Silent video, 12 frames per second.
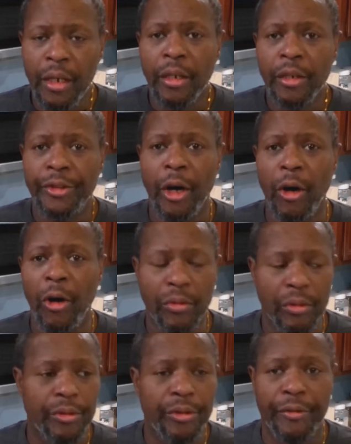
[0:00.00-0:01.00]
So
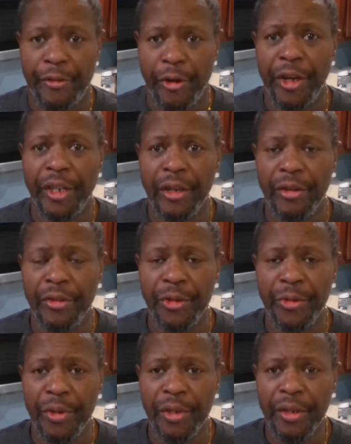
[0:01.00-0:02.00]
the verdict on this
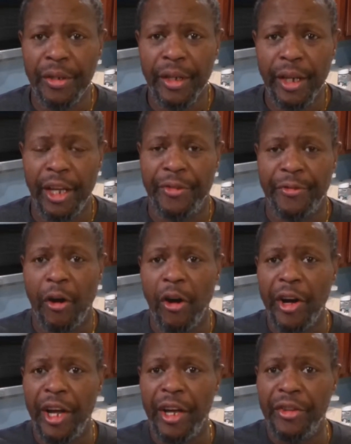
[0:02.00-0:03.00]
one, as far
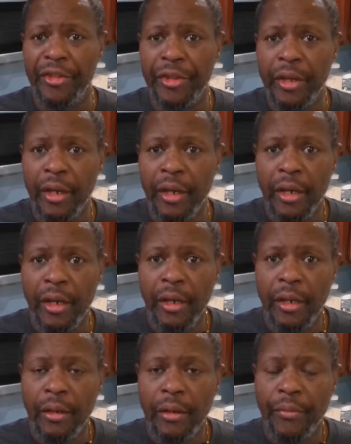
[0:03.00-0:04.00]
as
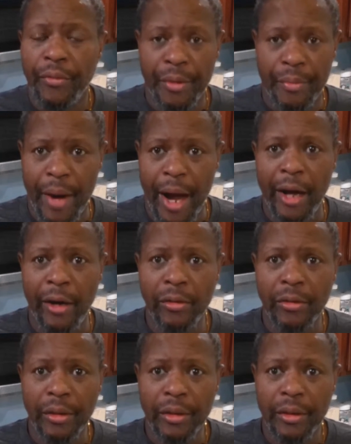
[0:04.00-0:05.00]
the mild
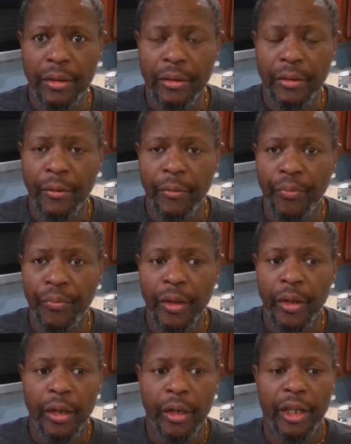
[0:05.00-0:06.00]

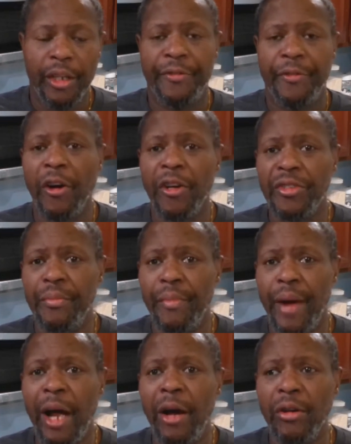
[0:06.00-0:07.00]

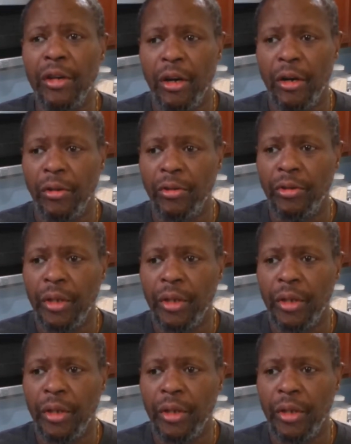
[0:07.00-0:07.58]
goes,